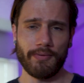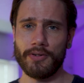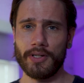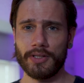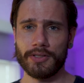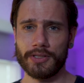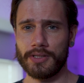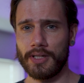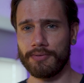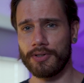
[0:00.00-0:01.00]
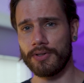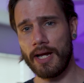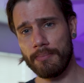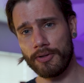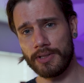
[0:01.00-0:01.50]
I found out there's this stuff called
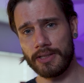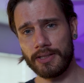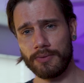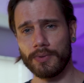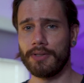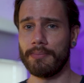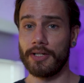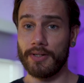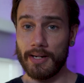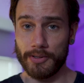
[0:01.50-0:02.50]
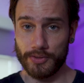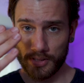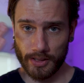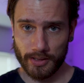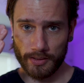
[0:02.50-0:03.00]
eyebrow tinting where you make your eyebrows
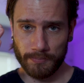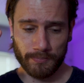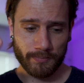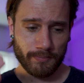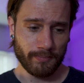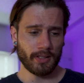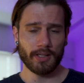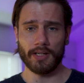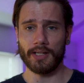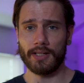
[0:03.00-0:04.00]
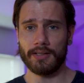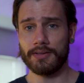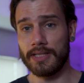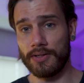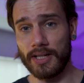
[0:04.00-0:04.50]
darker. It
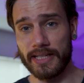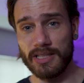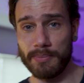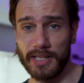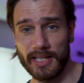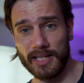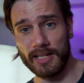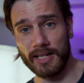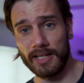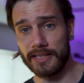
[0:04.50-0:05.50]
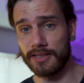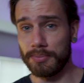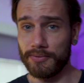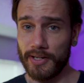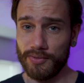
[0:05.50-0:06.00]
sounded like something that I'd like to
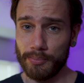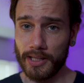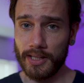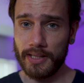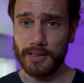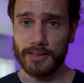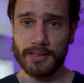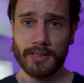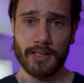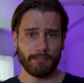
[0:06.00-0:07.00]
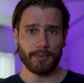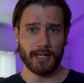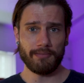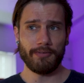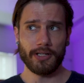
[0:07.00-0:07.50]
provide for my clients, but
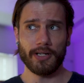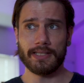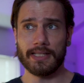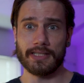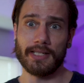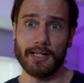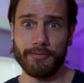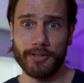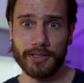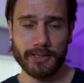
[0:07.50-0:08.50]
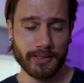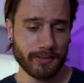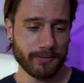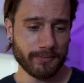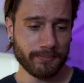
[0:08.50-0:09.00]
I'd figure I'd test it out first.
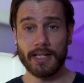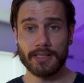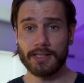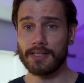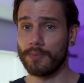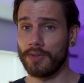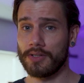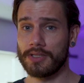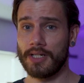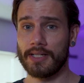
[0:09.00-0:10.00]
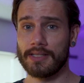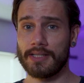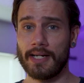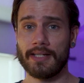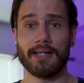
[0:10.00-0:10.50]
And since we're all stuck
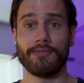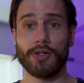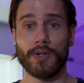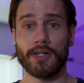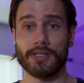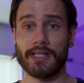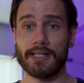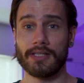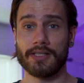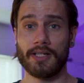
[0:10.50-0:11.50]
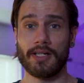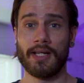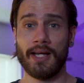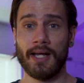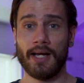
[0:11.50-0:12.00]
inside and I have no one else to test this on,
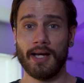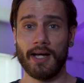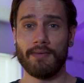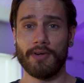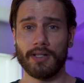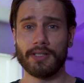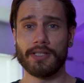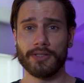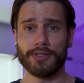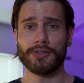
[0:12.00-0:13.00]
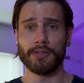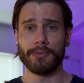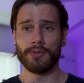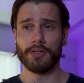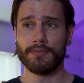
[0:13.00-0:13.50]
I volunteer as
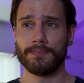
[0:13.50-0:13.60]
tribute.